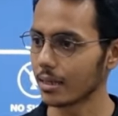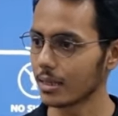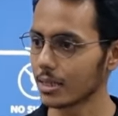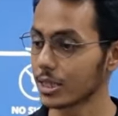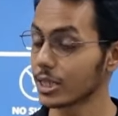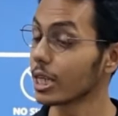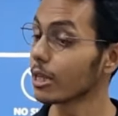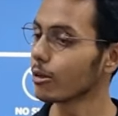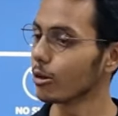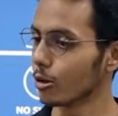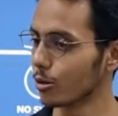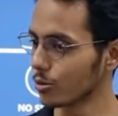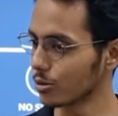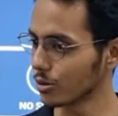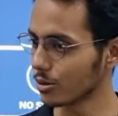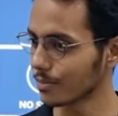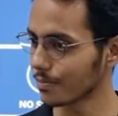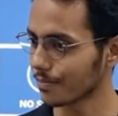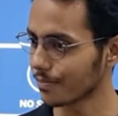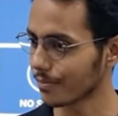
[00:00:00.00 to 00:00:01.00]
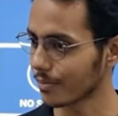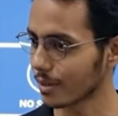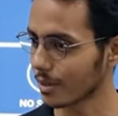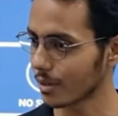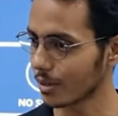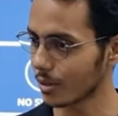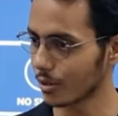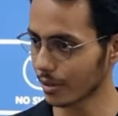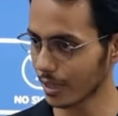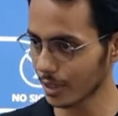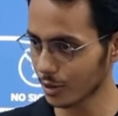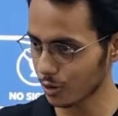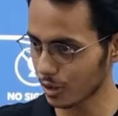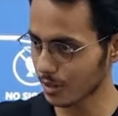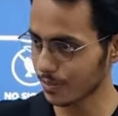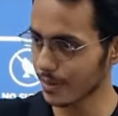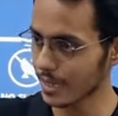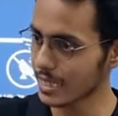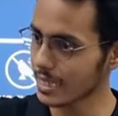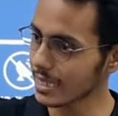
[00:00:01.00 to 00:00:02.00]
Cellulose. Okay, so
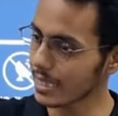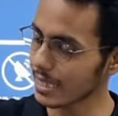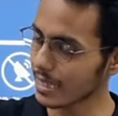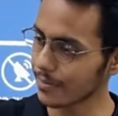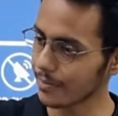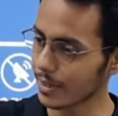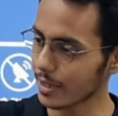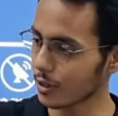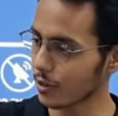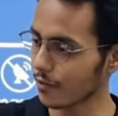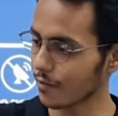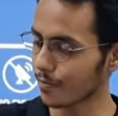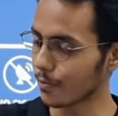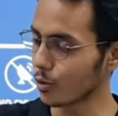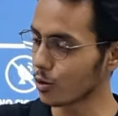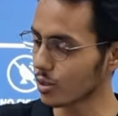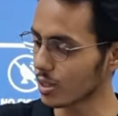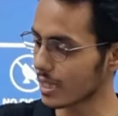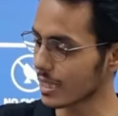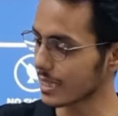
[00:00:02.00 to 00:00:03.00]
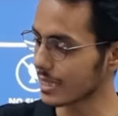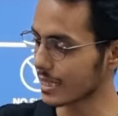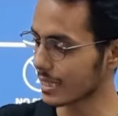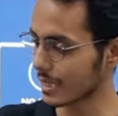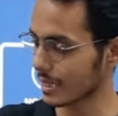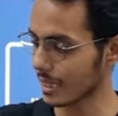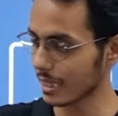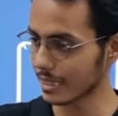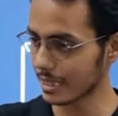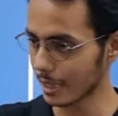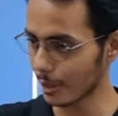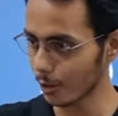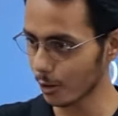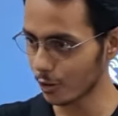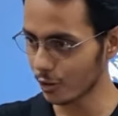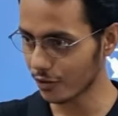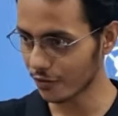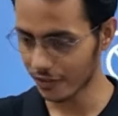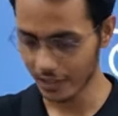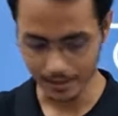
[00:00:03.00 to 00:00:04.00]
it's basically made of mostly it's
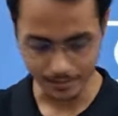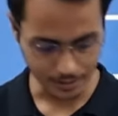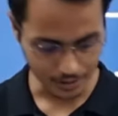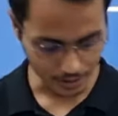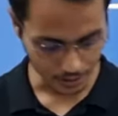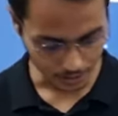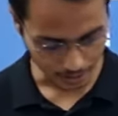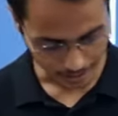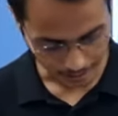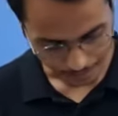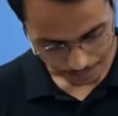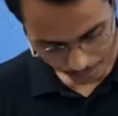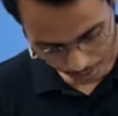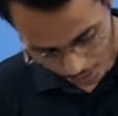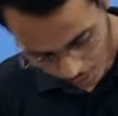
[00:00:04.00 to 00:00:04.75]
cellulose fibers. Okay.